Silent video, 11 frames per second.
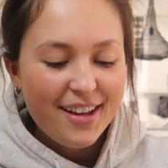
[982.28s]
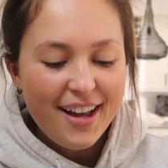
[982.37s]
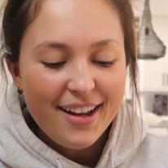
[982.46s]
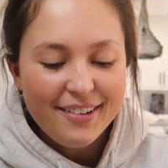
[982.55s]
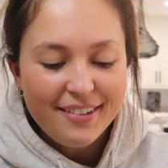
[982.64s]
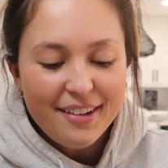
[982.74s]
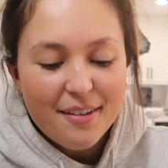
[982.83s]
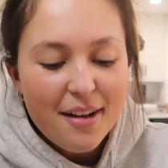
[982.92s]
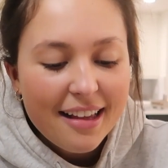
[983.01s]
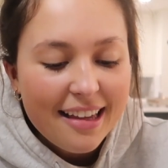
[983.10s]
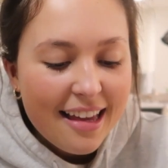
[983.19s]
I don't know.
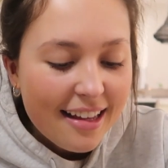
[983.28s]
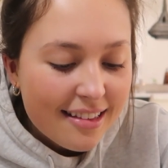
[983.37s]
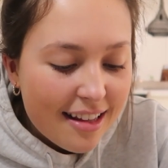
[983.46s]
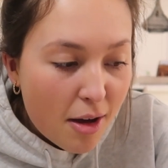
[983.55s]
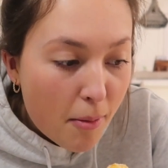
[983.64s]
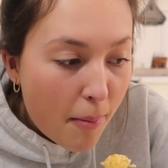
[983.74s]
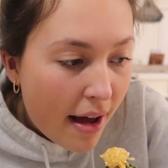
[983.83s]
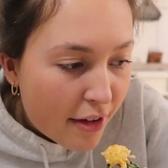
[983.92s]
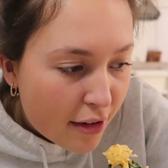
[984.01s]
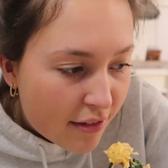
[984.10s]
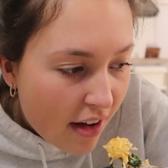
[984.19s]
I can't tell by your